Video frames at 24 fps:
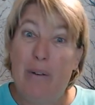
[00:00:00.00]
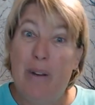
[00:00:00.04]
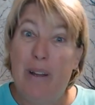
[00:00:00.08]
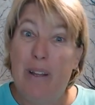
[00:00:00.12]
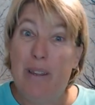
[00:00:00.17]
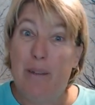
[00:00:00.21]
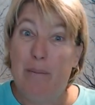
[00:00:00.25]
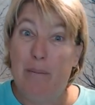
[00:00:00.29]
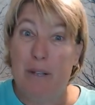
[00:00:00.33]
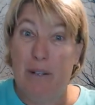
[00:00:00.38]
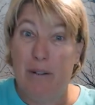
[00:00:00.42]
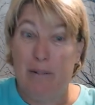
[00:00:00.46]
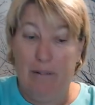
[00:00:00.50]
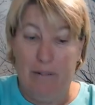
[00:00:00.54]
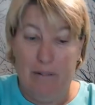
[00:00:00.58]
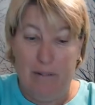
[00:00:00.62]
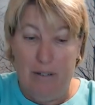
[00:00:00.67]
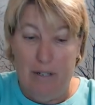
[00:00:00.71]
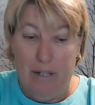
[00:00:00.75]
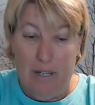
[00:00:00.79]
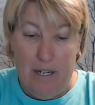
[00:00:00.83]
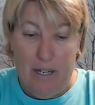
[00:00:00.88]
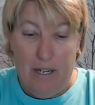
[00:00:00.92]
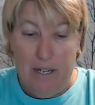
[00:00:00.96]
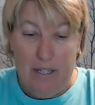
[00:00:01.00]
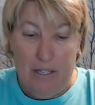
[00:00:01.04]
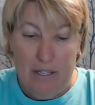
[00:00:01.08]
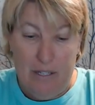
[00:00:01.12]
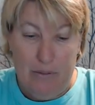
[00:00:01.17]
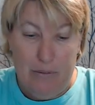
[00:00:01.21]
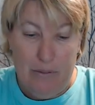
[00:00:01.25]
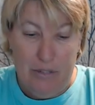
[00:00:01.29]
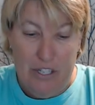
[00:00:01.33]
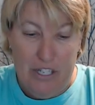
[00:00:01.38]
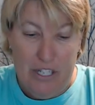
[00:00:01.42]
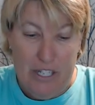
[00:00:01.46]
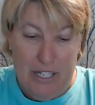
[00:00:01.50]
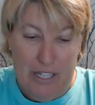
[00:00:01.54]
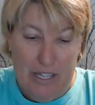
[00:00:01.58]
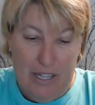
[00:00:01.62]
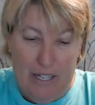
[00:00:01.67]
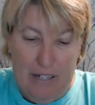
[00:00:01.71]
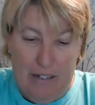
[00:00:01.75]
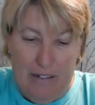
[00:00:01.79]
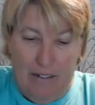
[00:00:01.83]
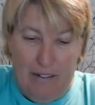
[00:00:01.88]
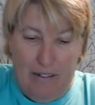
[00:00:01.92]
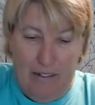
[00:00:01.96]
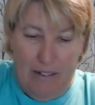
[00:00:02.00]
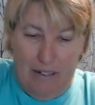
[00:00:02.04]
around the middle, squish it in there.